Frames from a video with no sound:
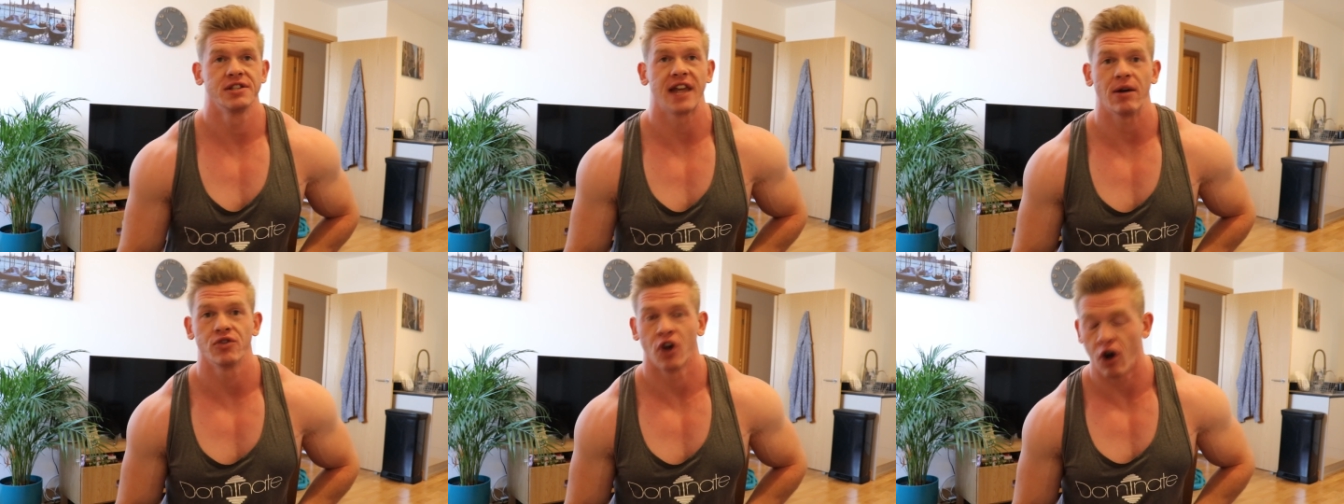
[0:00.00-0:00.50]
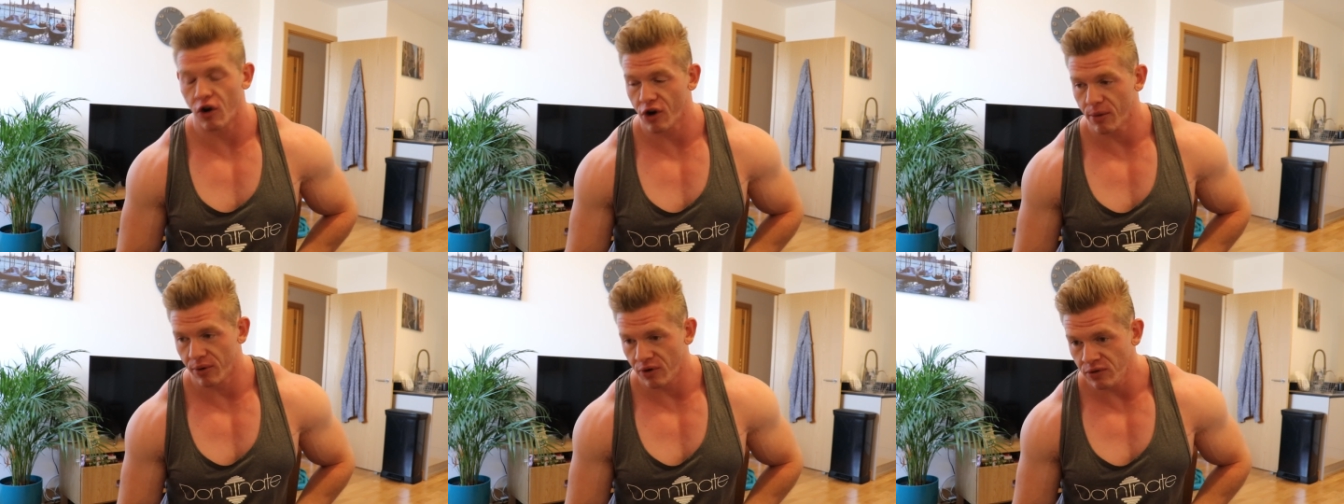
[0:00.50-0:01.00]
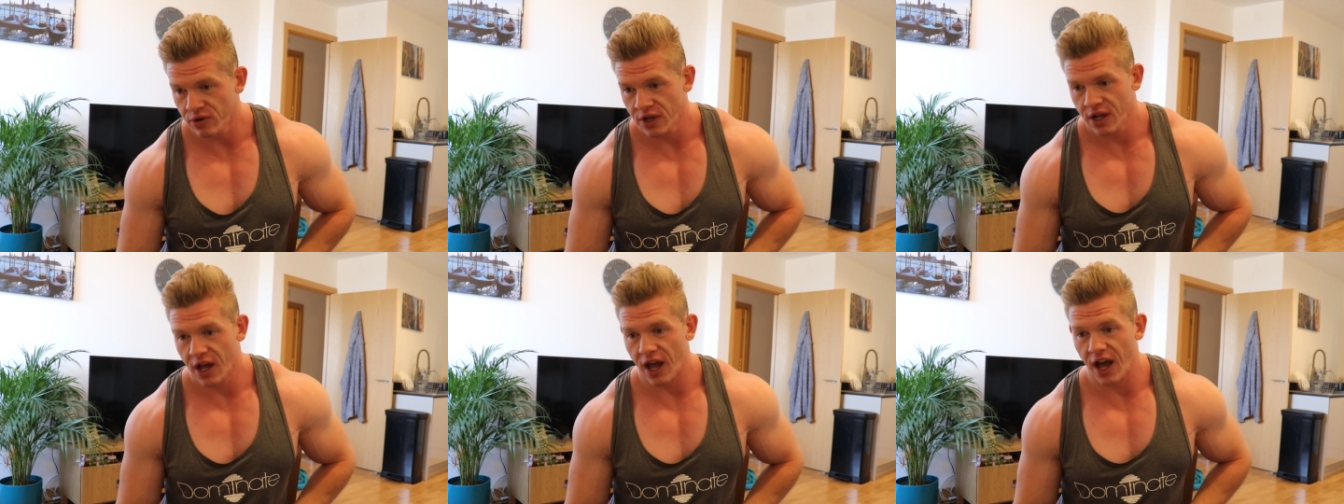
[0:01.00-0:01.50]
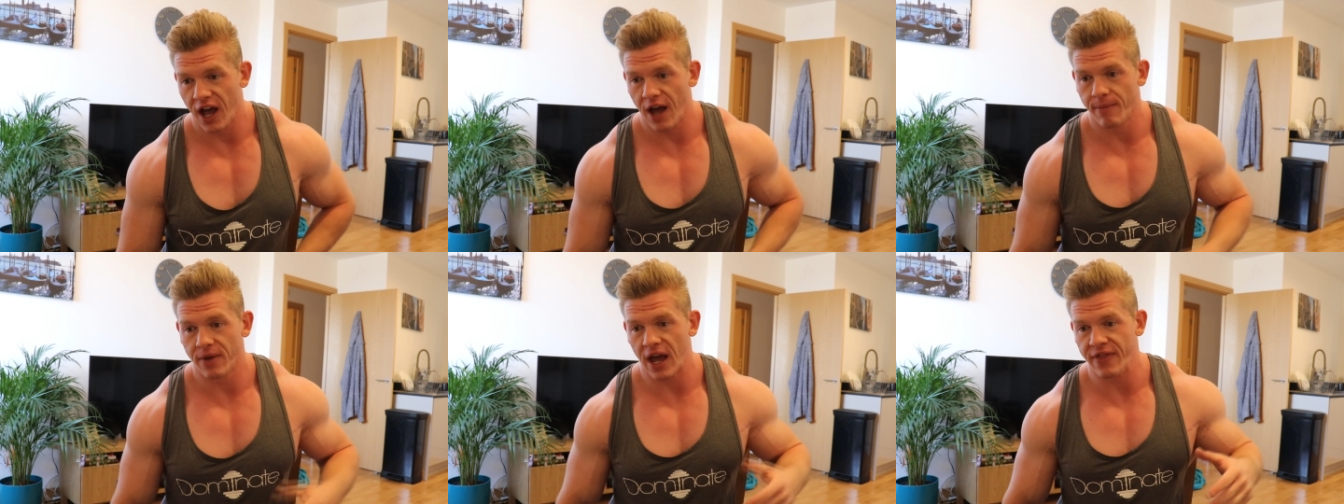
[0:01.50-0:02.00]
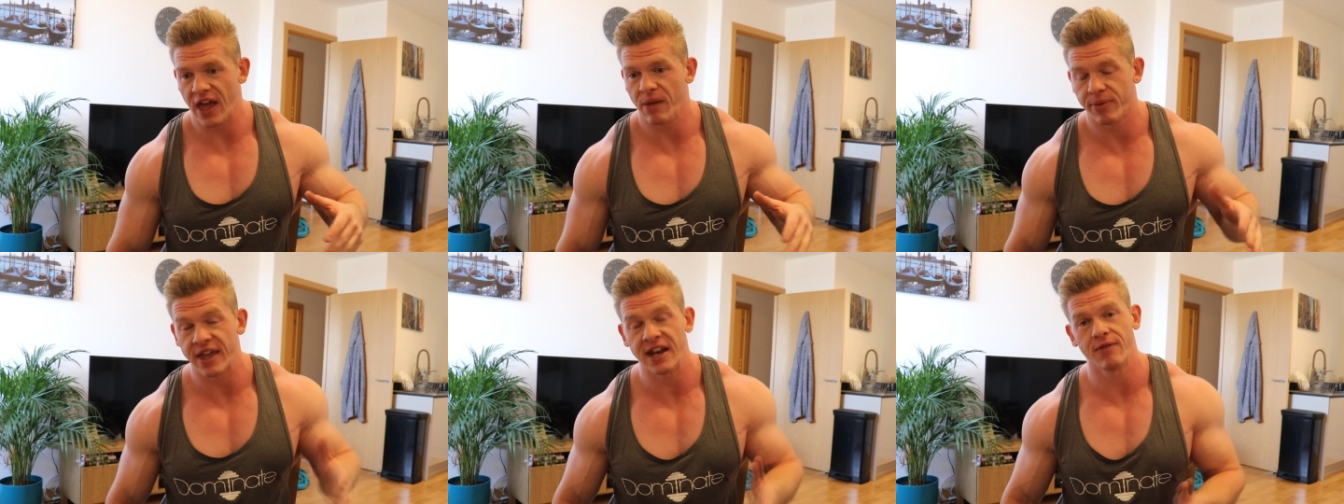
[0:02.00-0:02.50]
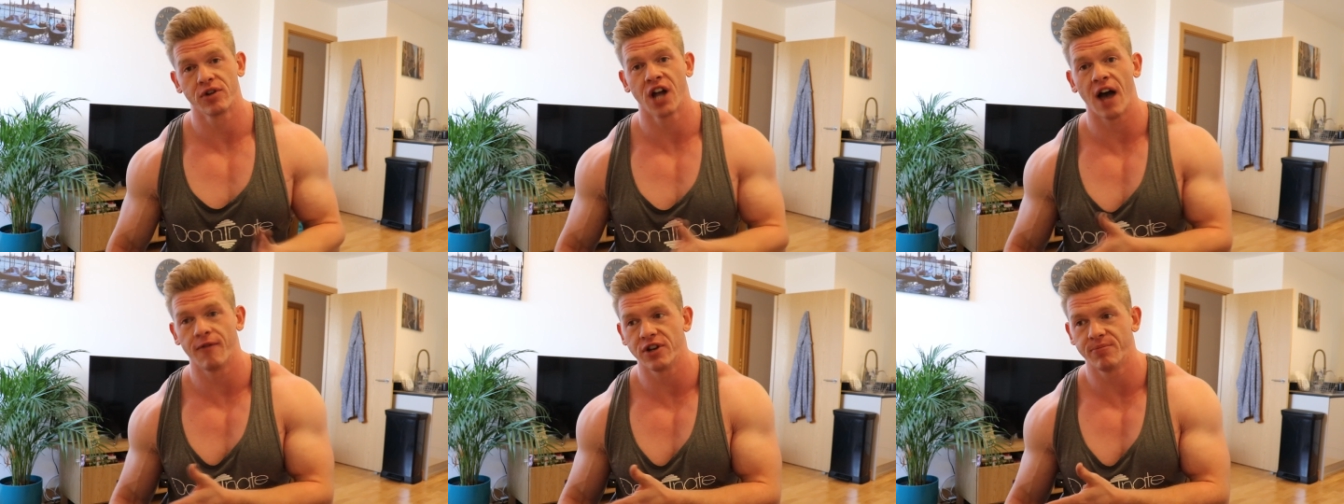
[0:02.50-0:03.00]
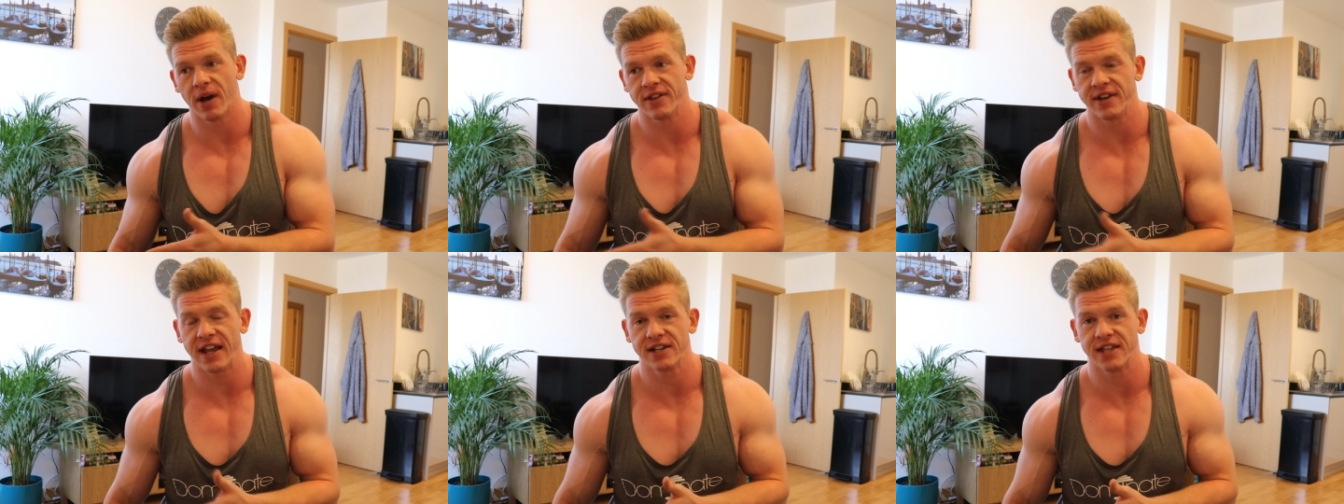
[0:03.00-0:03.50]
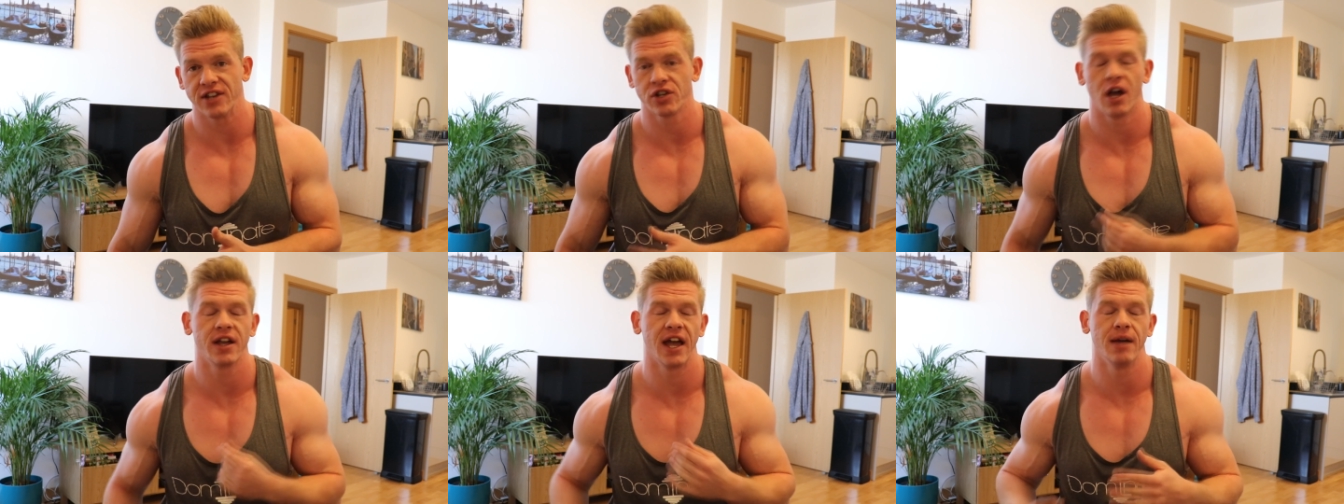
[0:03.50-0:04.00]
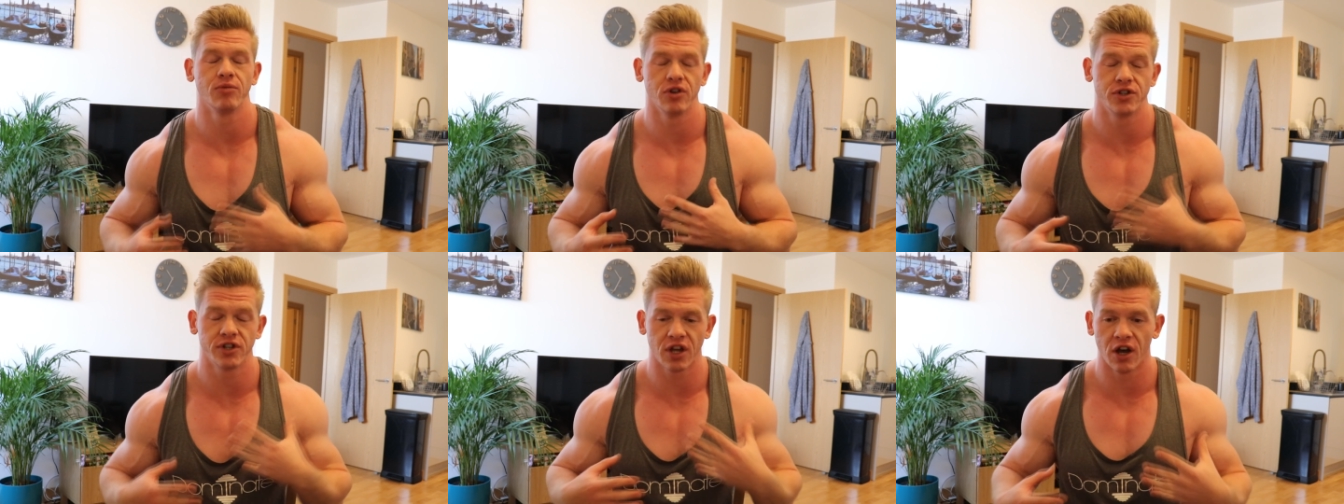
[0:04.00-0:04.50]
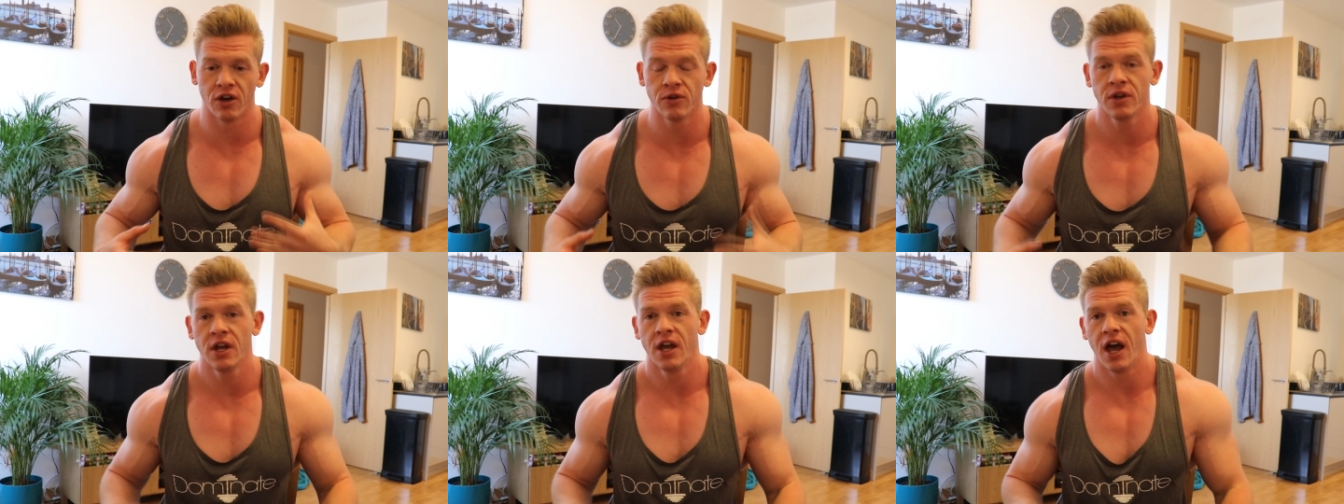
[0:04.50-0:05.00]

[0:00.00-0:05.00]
That was horrible. But then it recovered by the next day, so like, okay, I'm good to go.